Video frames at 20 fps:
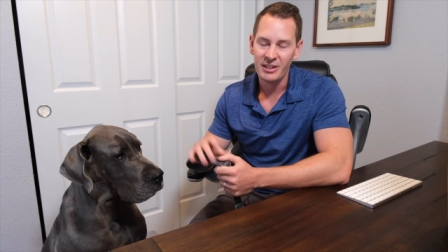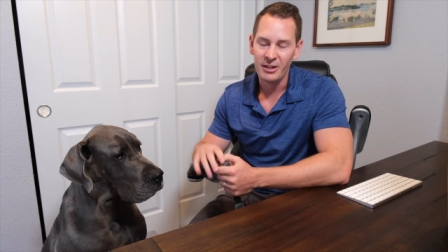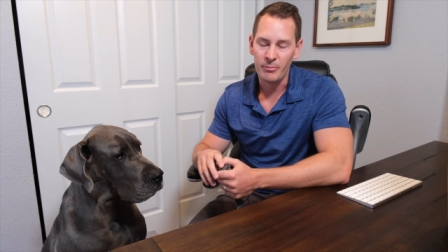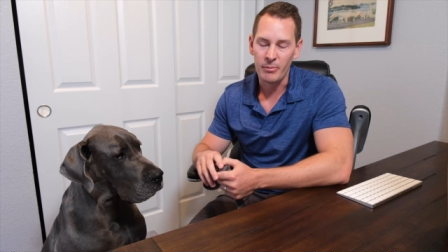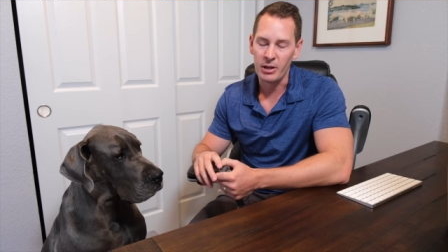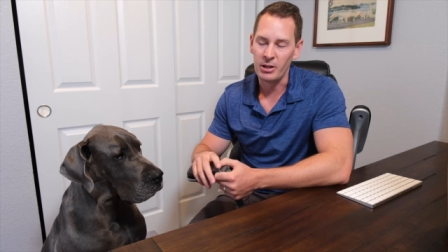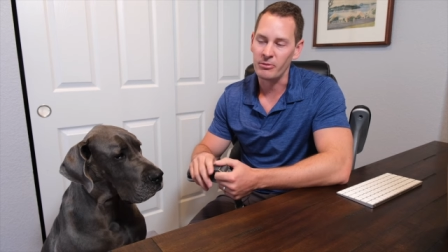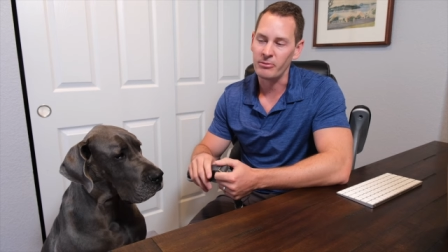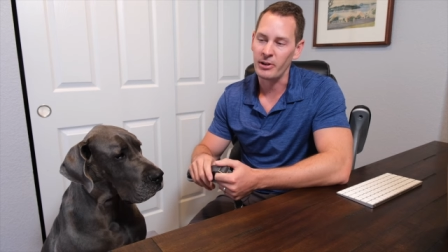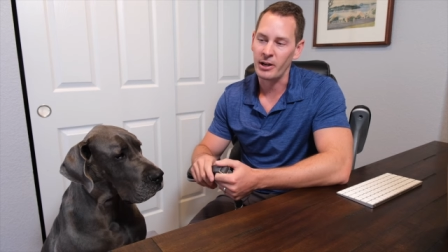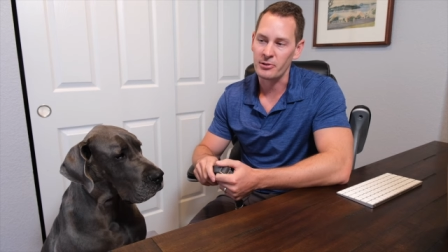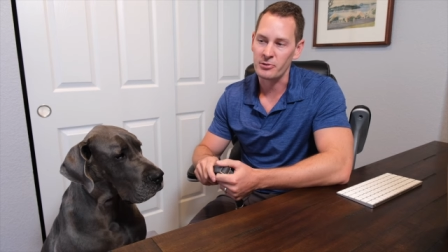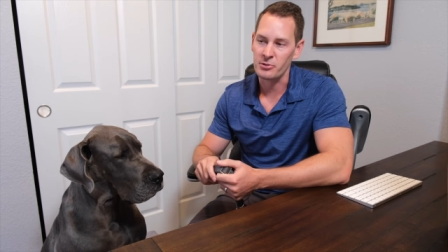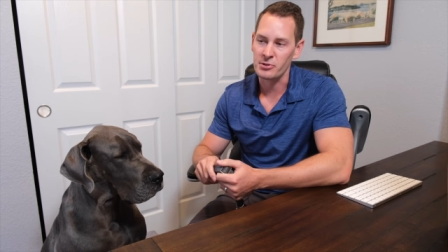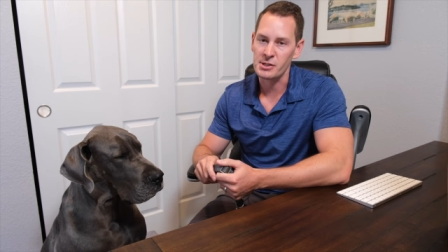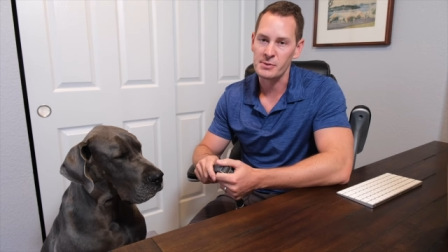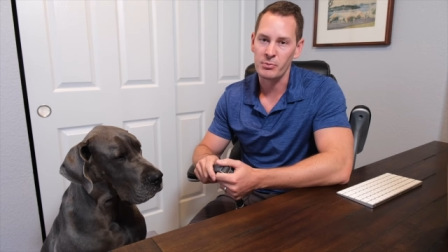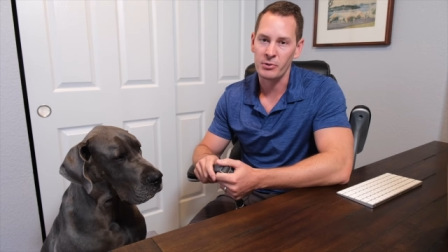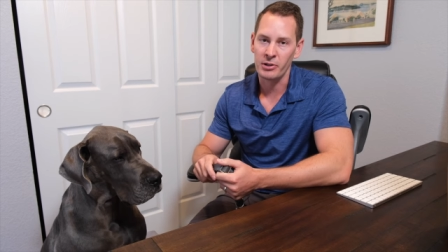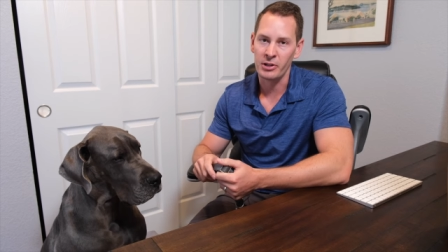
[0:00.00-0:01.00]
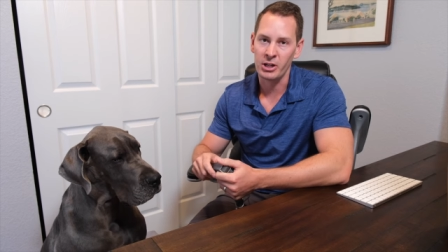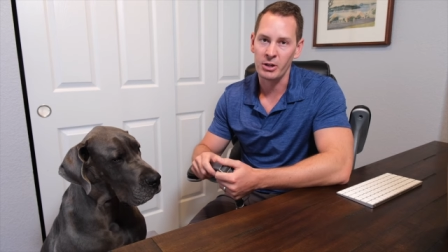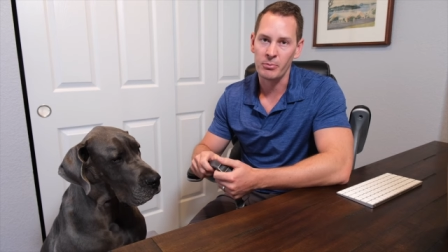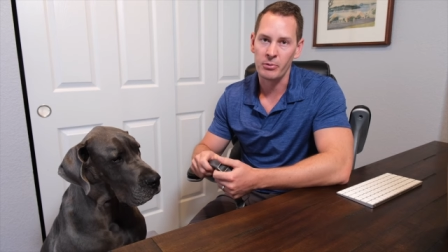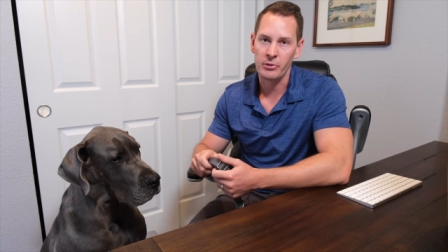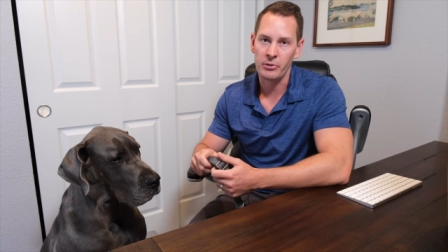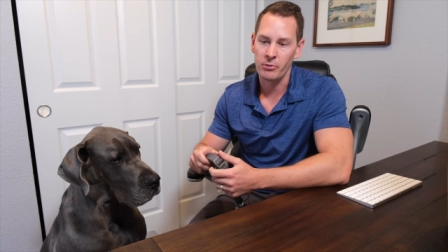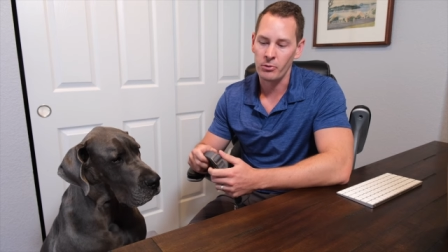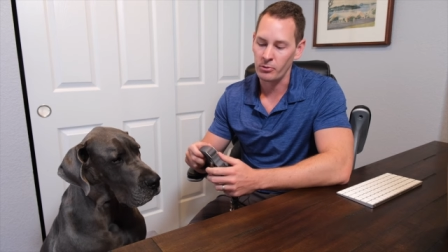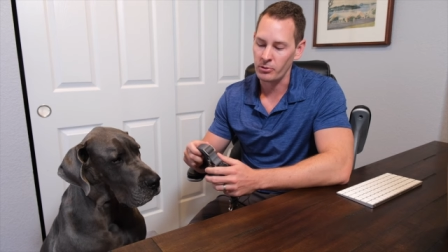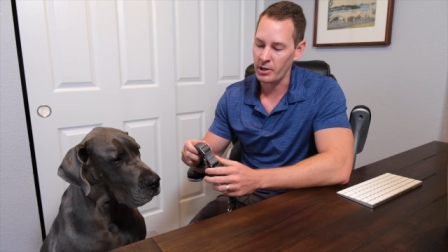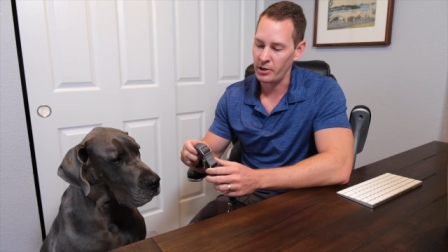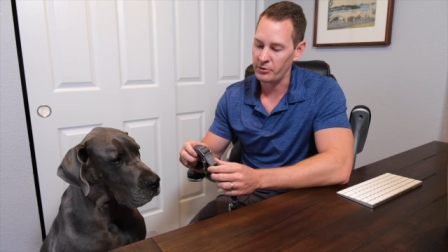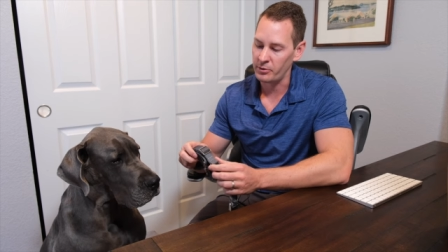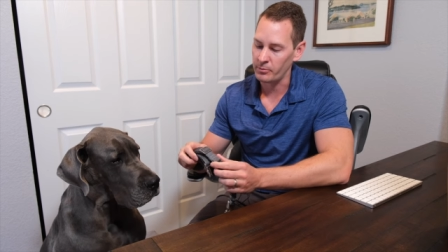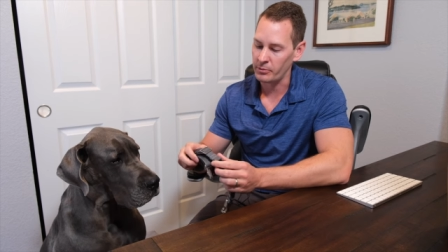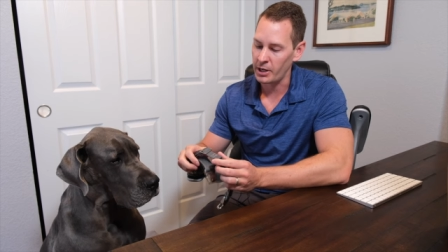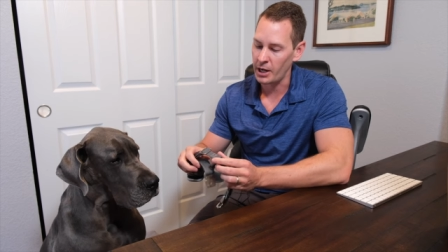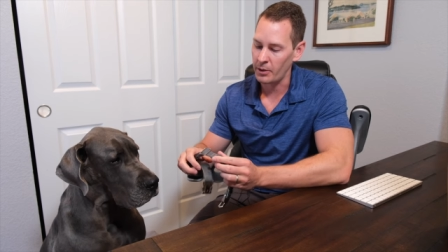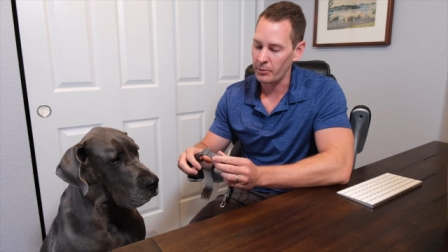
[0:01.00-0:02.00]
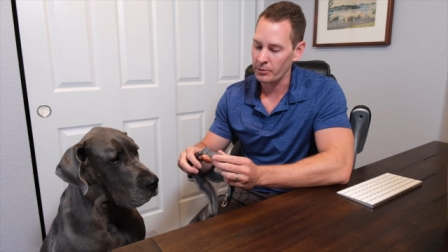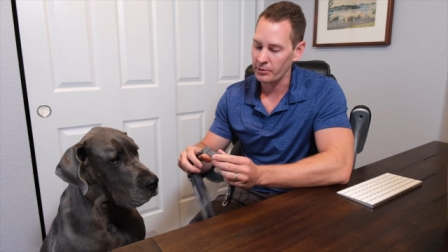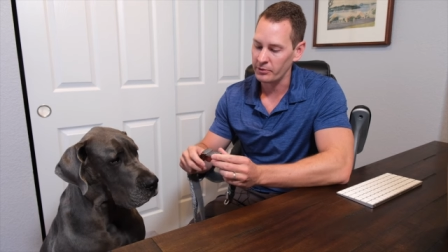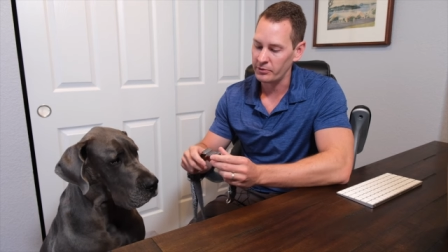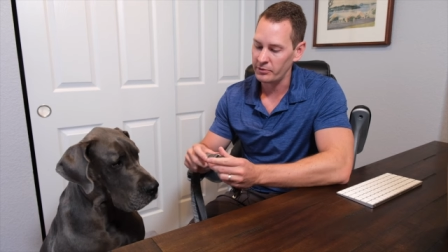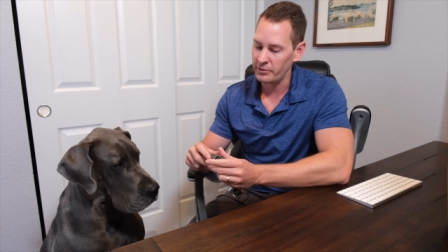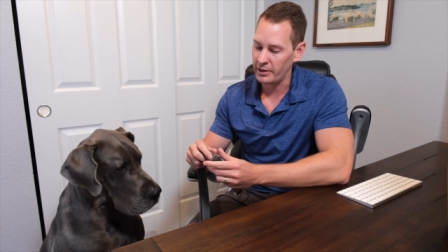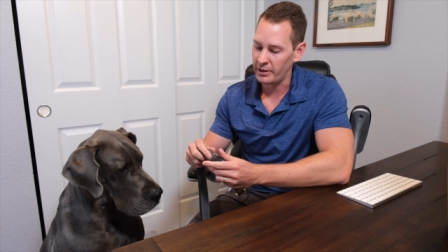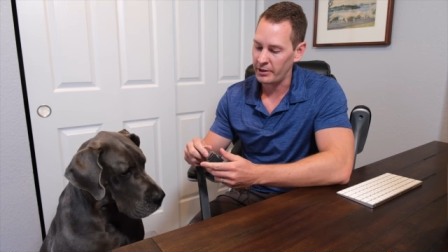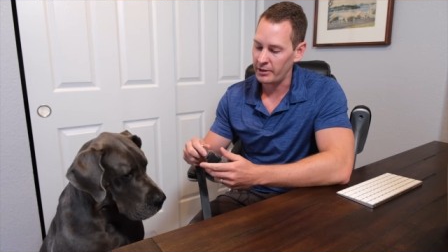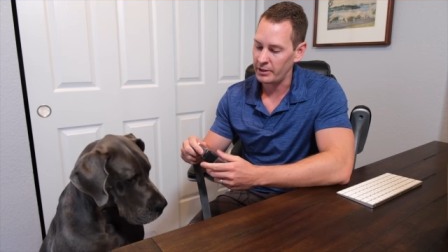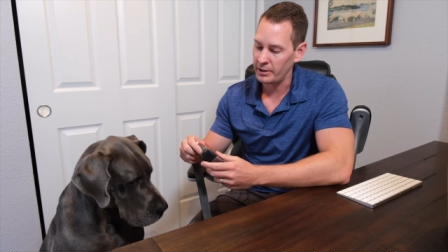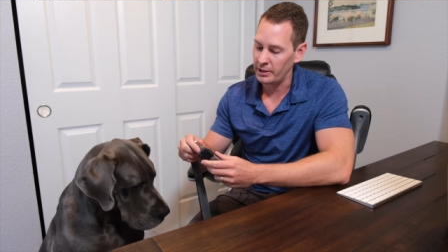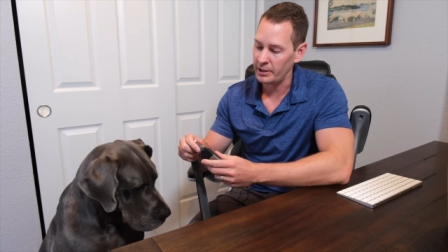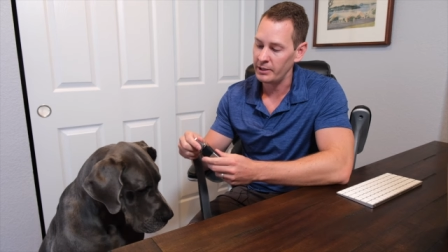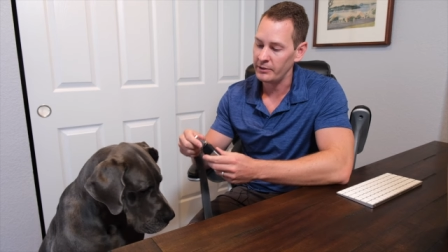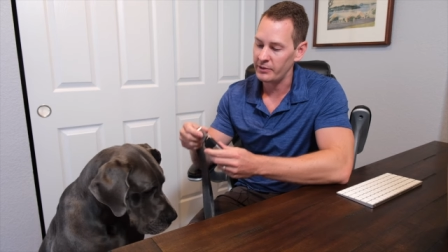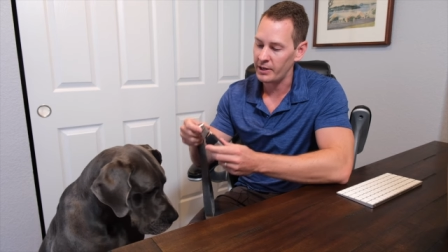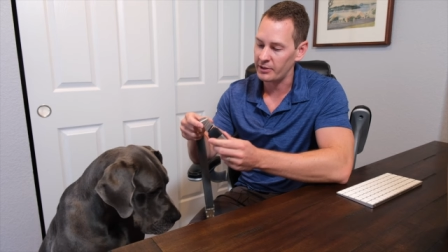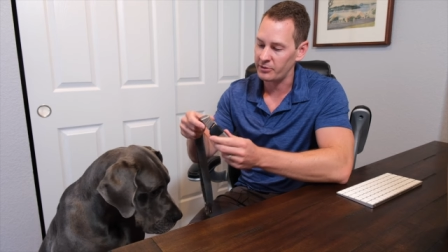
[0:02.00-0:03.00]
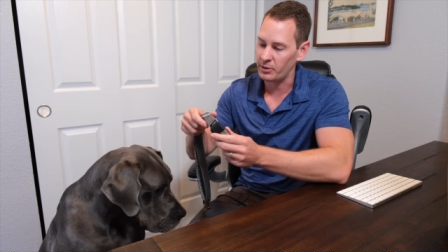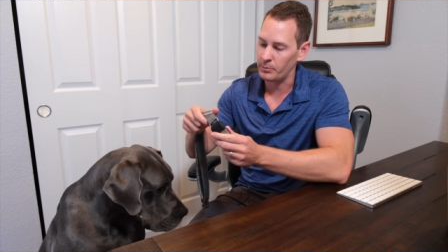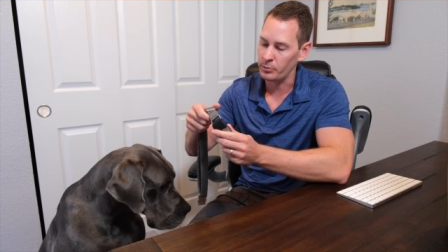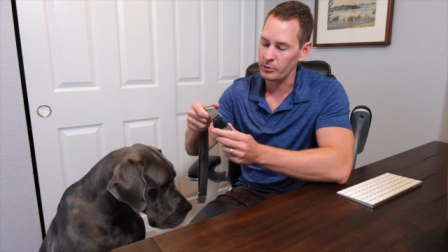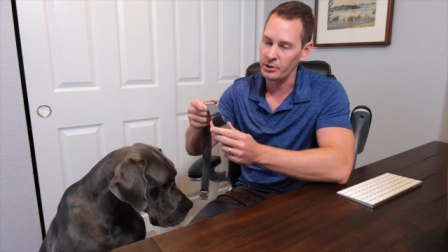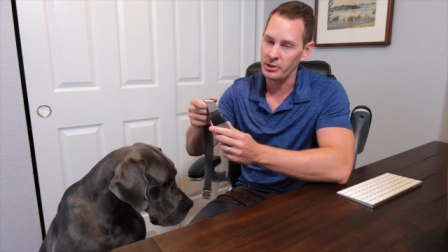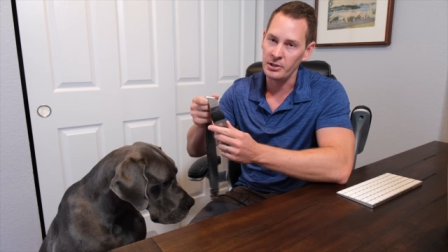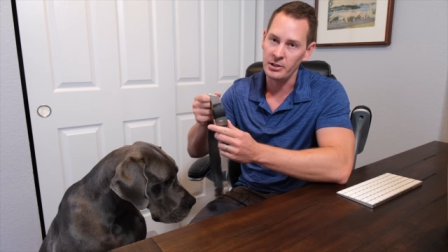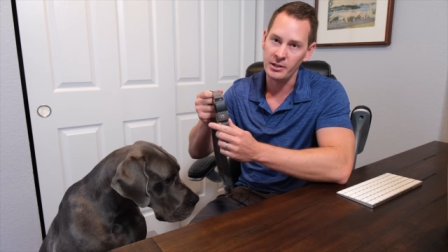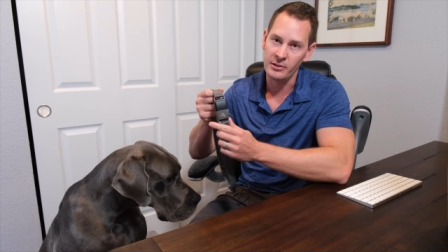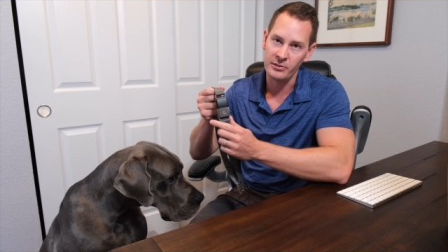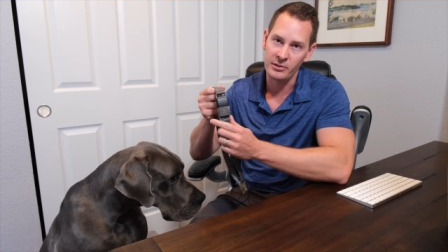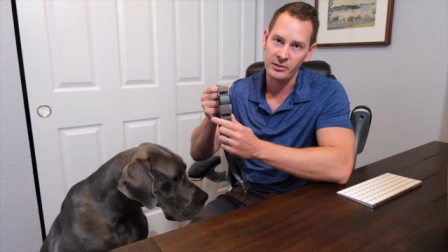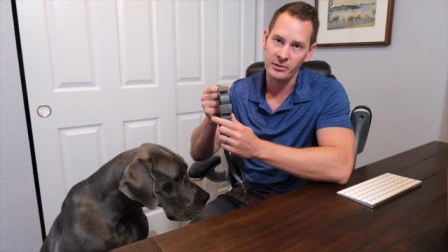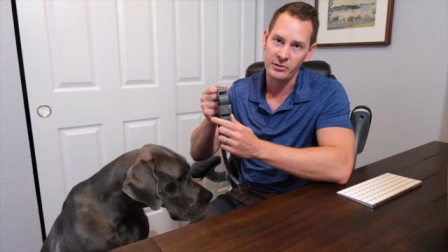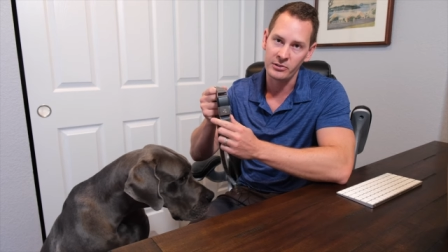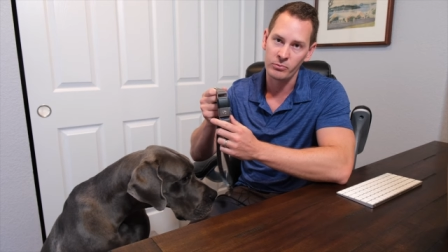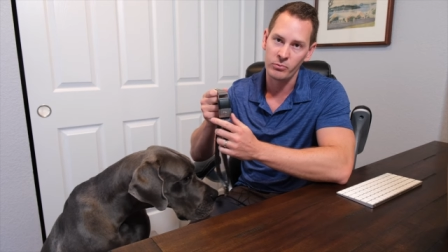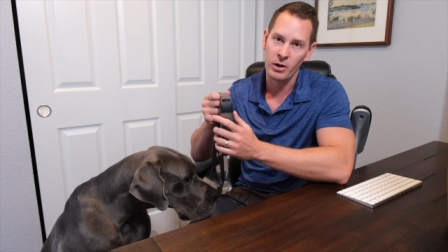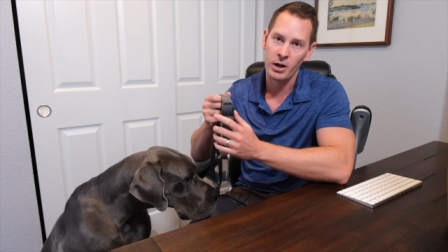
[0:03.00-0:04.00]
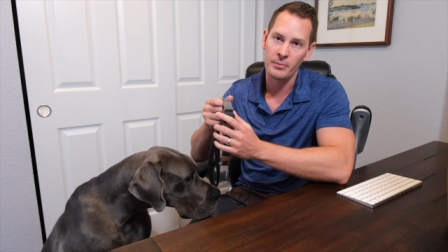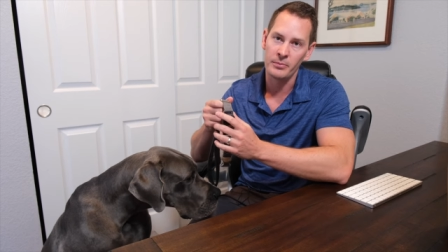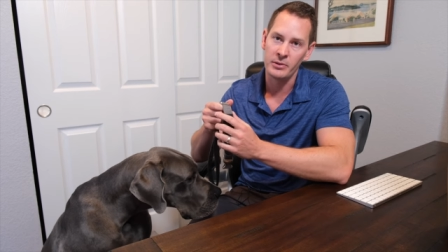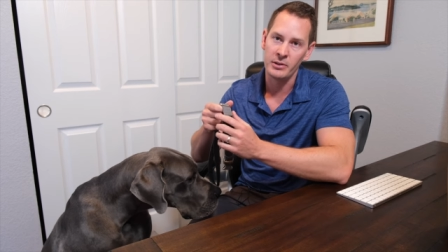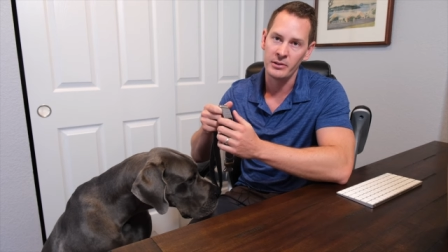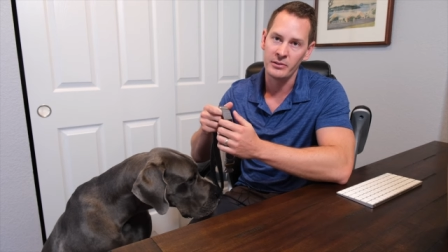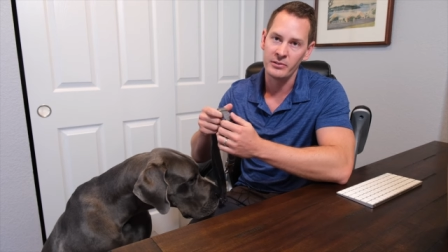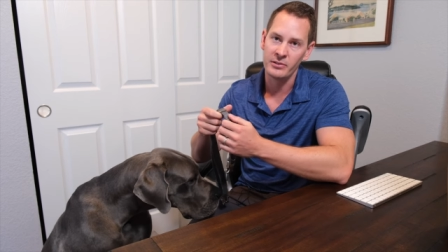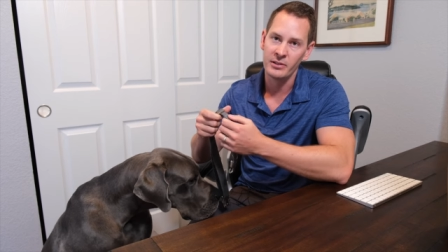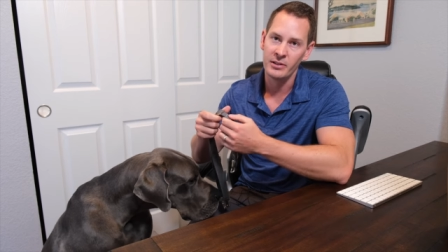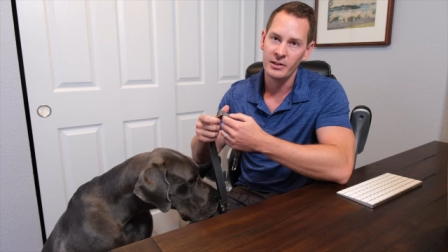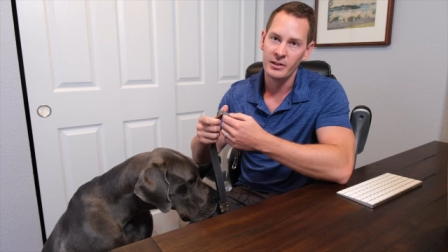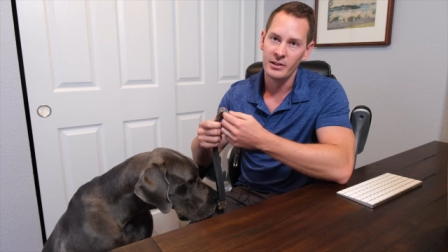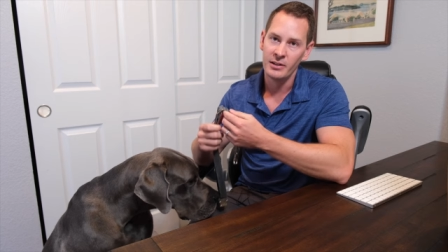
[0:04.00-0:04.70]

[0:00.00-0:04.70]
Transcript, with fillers: manufacturers spring up with their own custom collars. Uh, it is actually pretty easy to swap these.